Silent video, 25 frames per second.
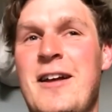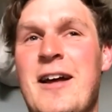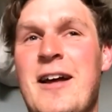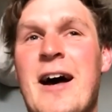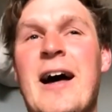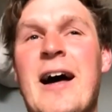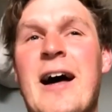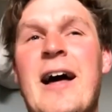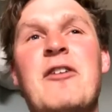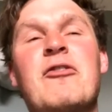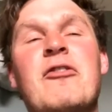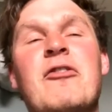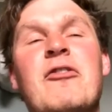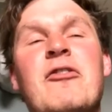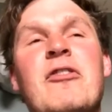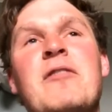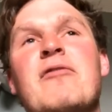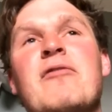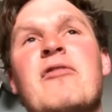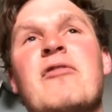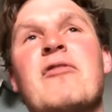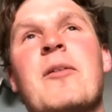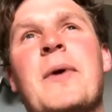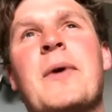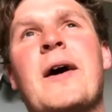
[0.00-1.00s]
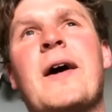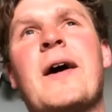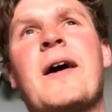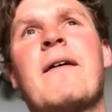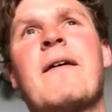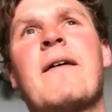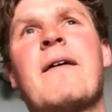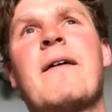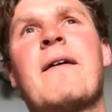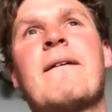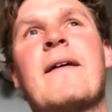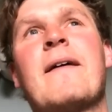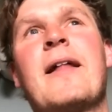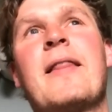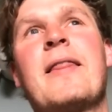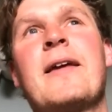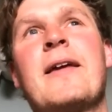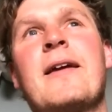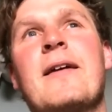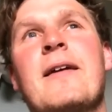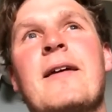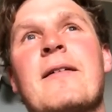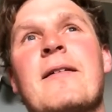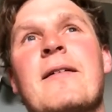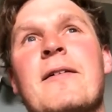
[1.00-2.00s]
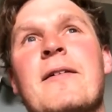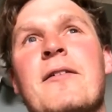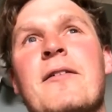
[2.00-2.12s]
I hadn't ridden for about, I think,